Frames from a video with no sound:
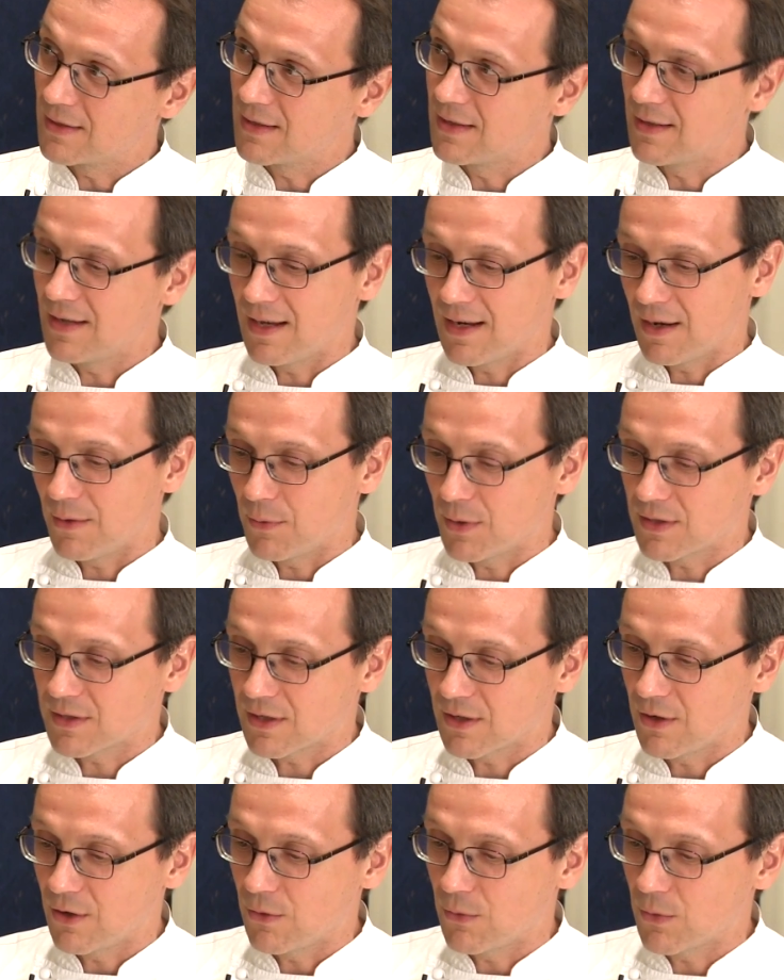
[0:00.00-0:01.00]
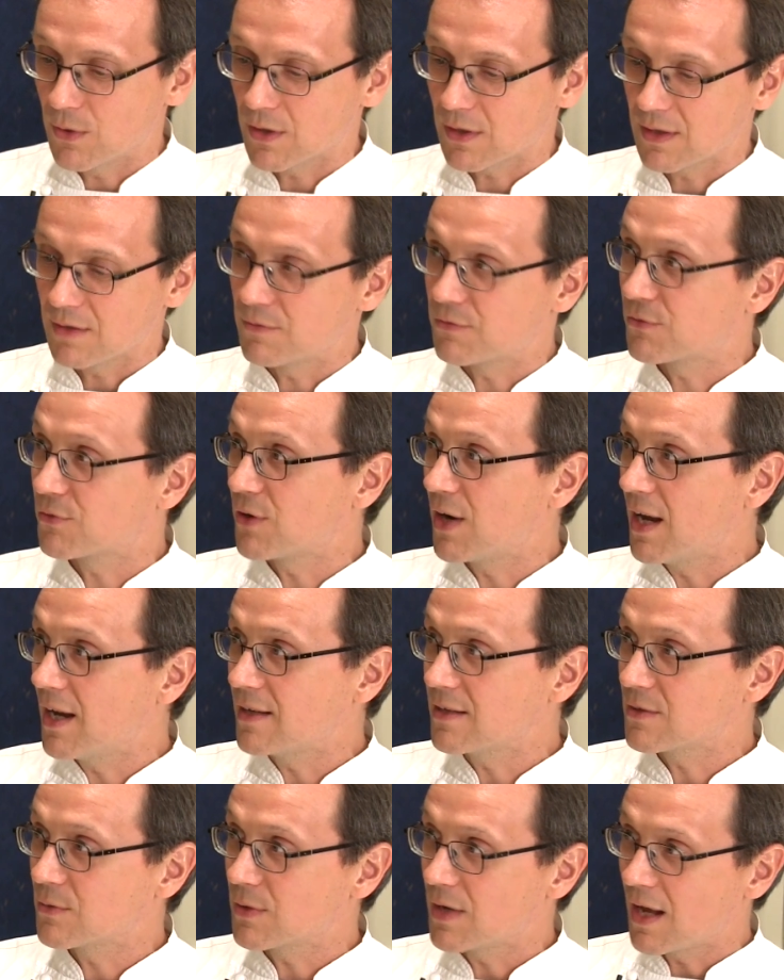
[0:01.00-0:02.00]
And then I went to go work in
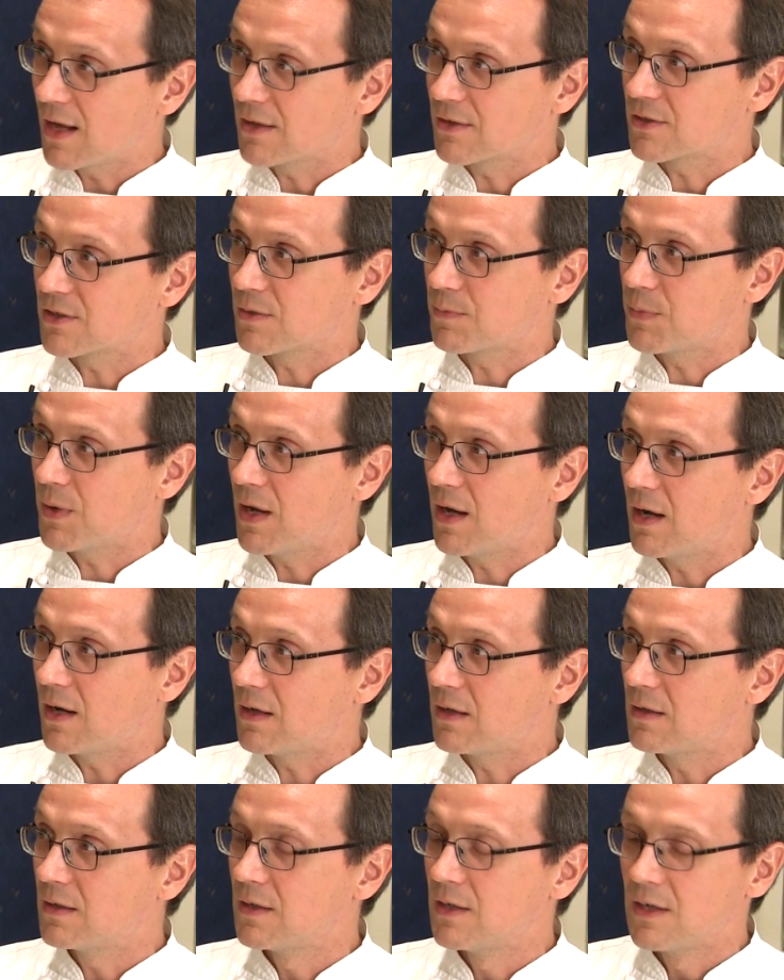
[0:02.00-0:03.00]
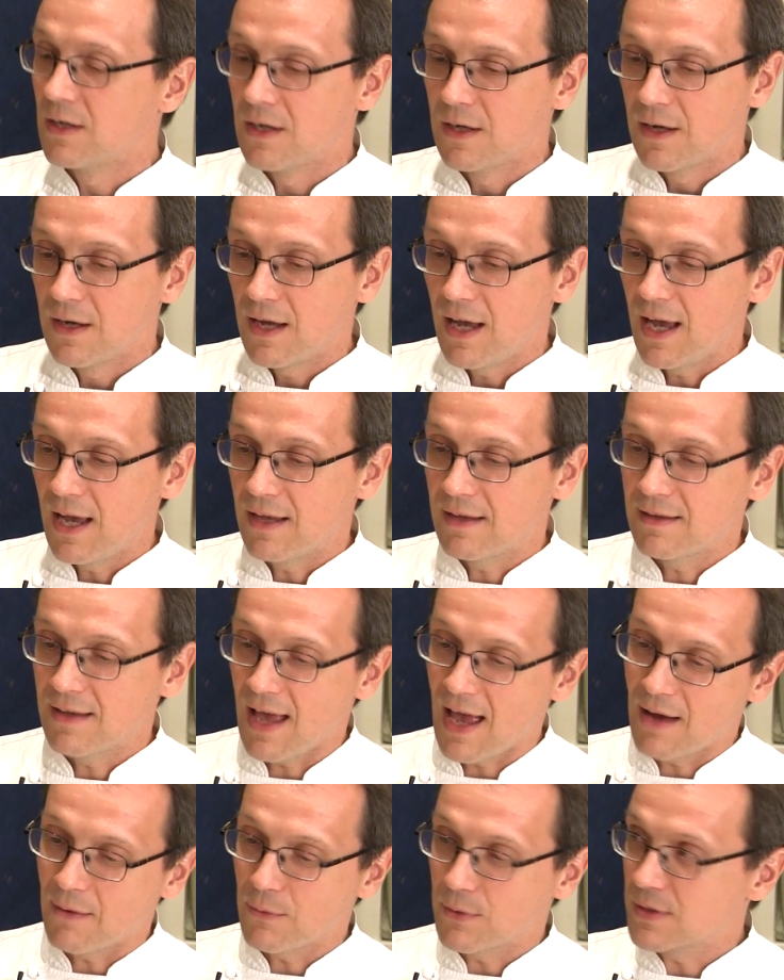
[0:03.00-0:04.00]
France with Alan Chappelle, and
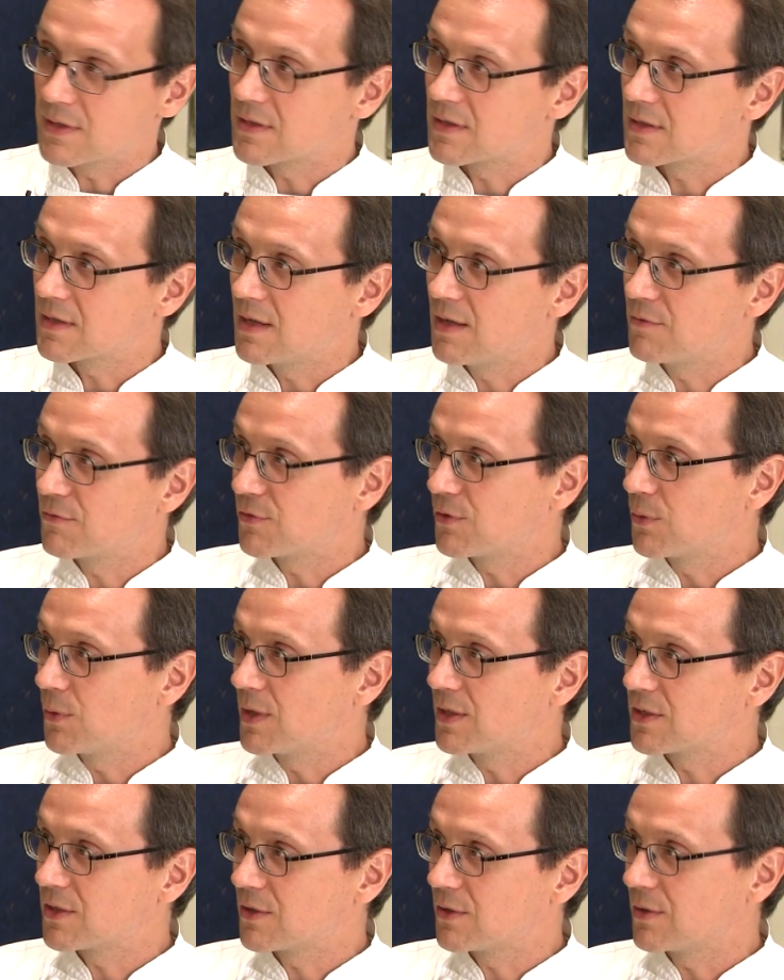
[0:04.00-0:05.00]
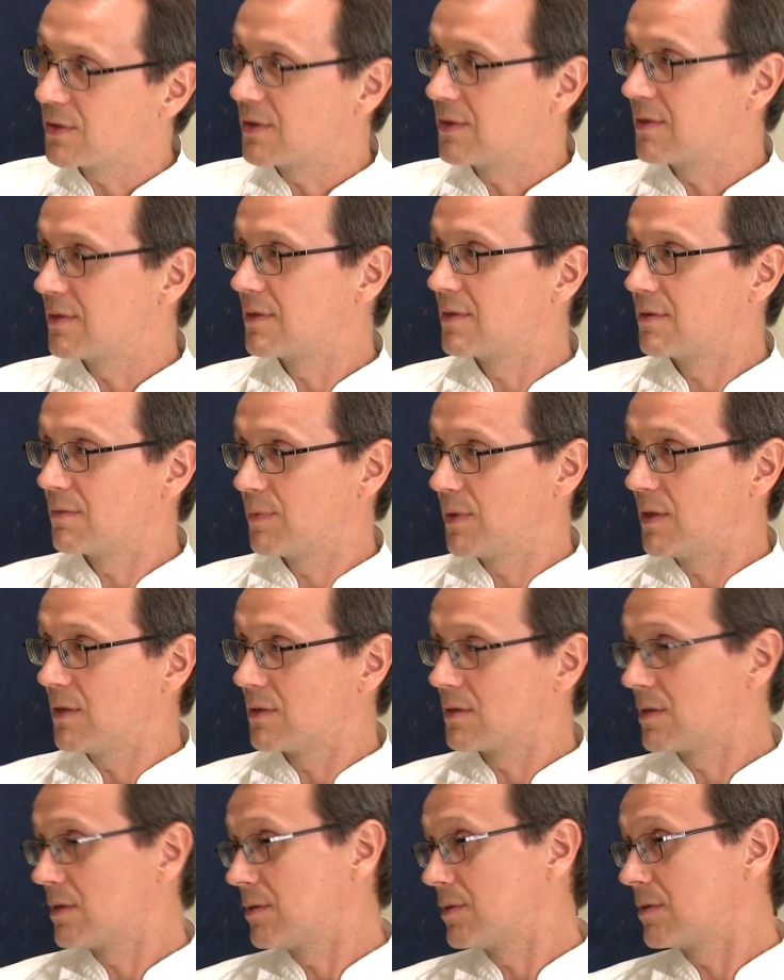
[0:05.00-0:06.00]
that was influential
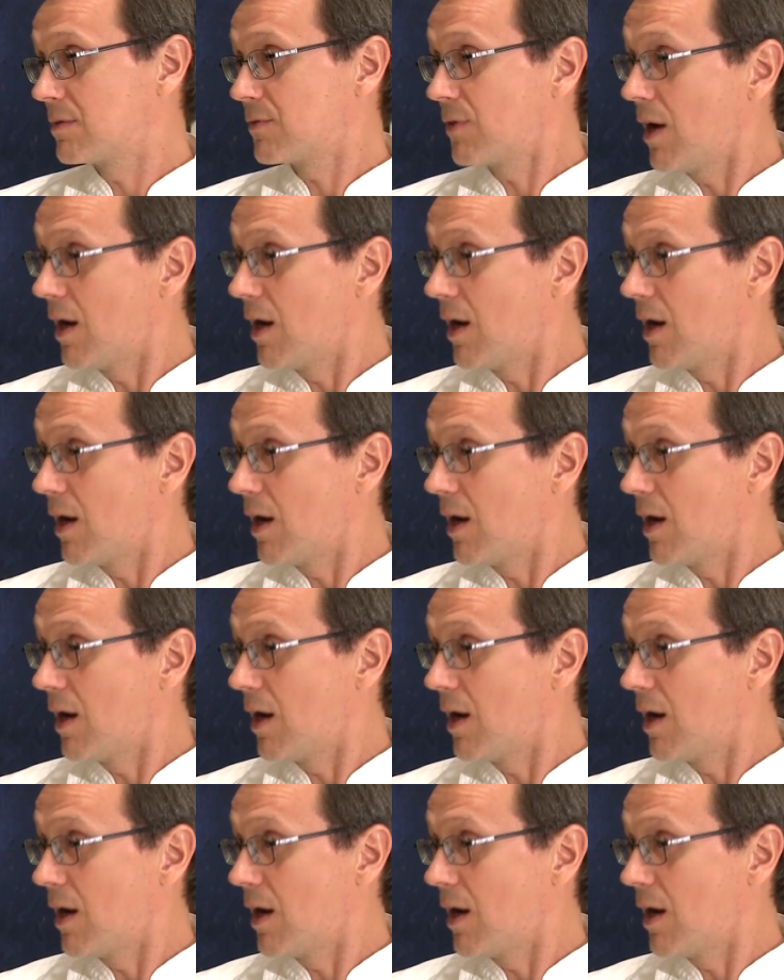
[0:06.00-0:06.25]
because of his